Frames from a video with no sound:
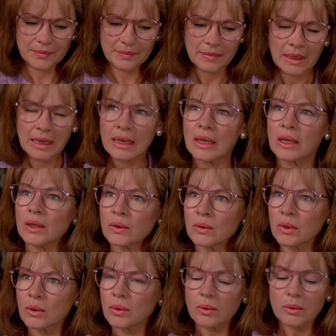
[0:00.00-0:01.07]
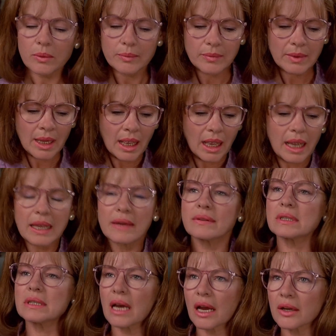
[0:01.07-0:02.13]
And the
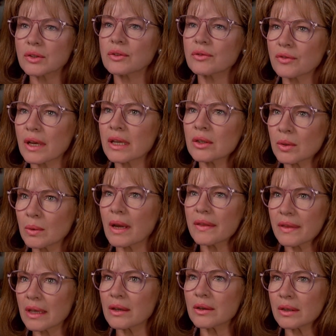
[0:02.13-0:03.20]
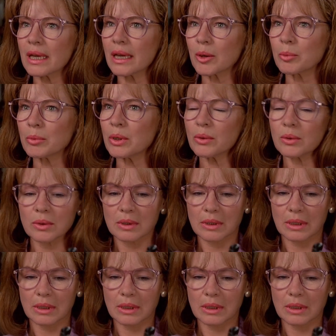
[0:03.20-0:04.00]
whole Beauty and the Beast vibe, that's where it kind